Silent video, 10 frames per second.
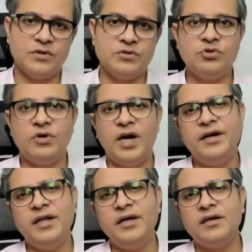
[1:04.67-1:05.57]
So
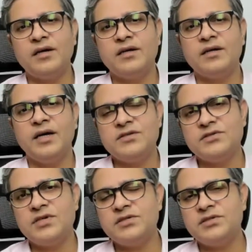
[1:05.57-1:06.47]
writing
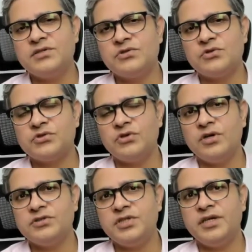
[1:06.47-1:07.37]
answers in
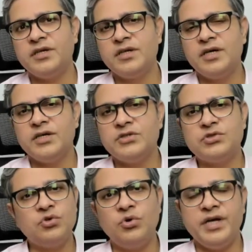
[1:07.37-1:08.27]
sociology is
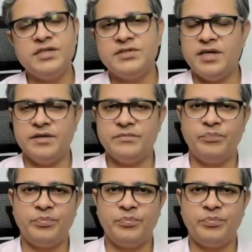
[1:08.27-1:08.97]
so easy,